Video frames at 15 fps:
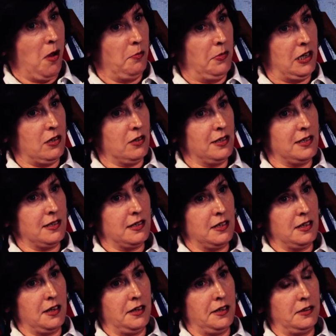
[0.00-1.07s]
because
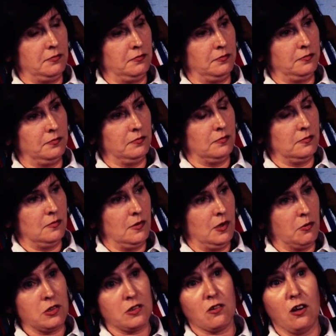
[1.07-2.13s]
I've
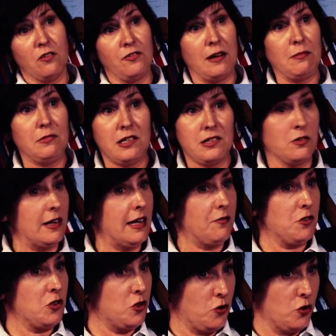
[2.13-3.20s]
got a family, so I
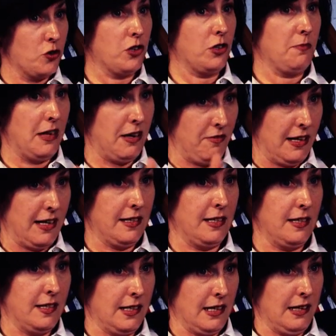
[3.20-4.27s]
have to structure my
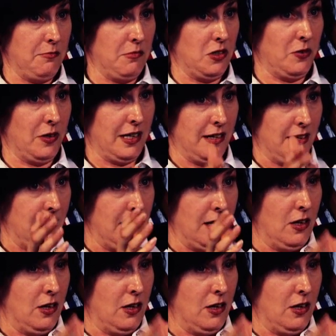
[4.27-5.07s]
writing time between